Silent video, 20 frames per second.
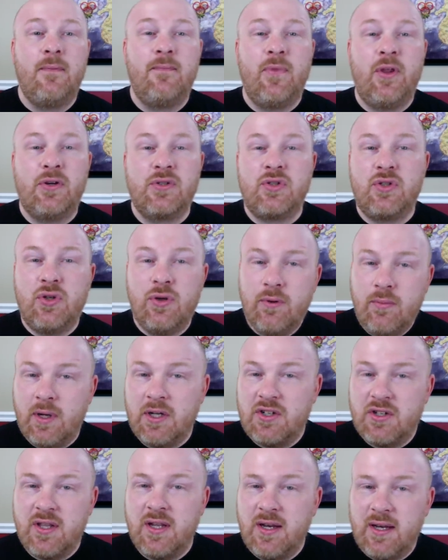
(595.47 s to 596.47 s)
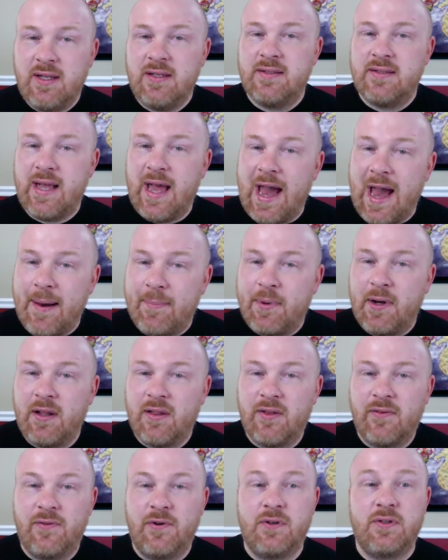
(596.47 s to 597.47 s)
There's too much that needs to happen in
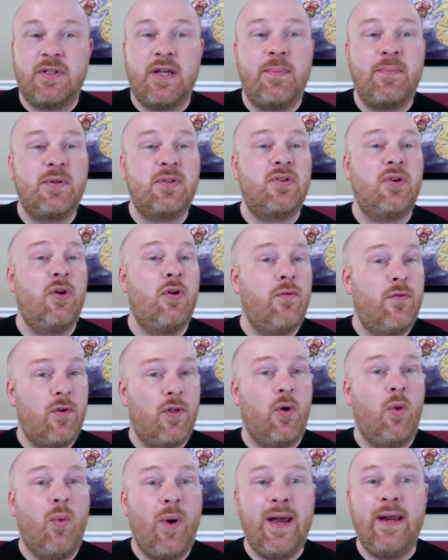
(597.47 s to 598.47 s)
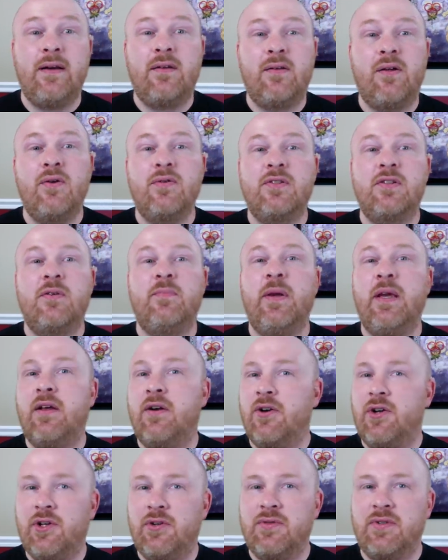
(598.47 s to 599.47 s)
the first episode for the White Cloaks to be
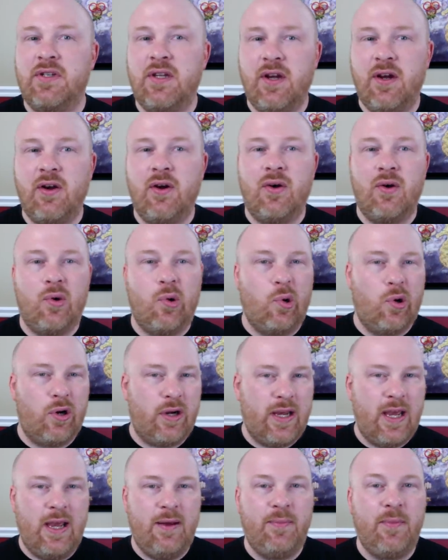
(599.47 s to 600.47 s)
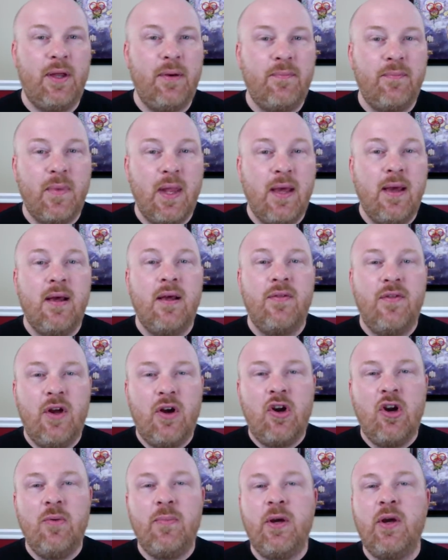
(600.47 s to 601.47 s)
introduced here or Caemlyn. They're
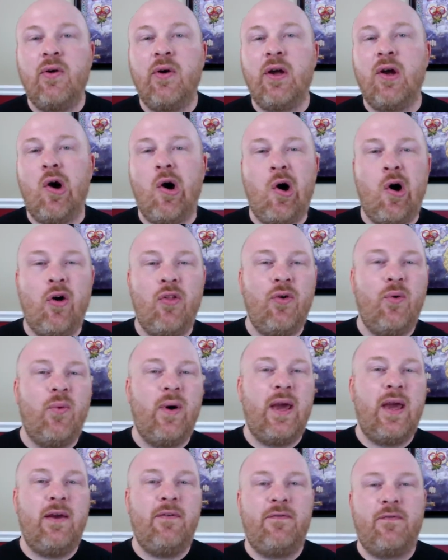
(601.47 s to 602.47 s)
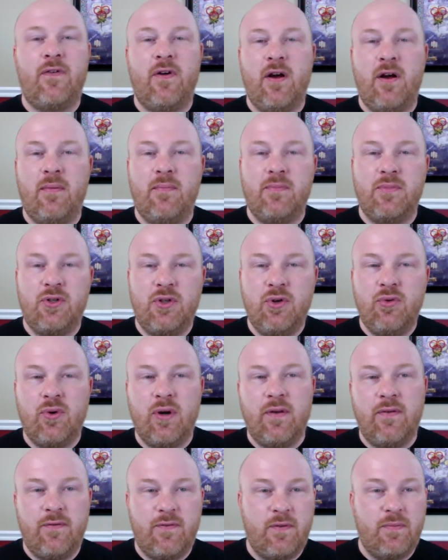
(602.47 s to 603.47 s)
going to be going all the way from
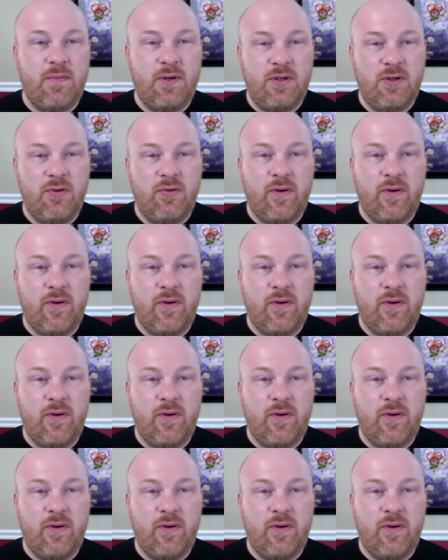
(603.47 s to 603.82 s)
the Two